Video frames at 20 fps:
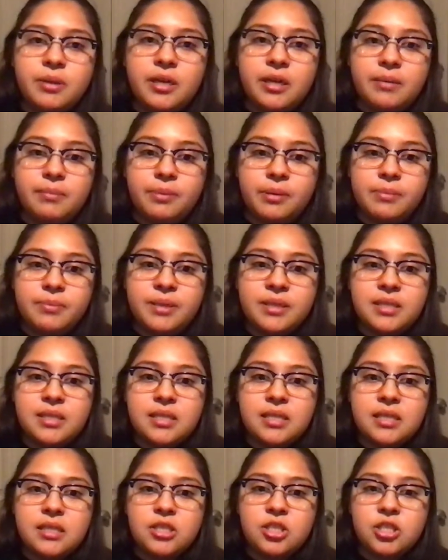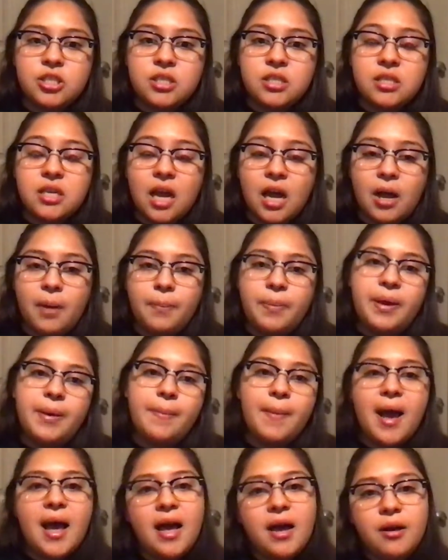implementing just to help him
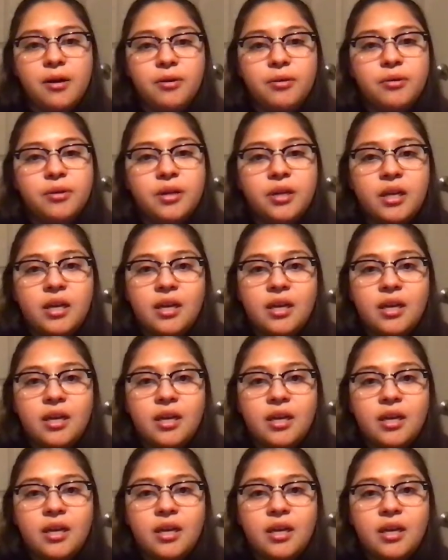out,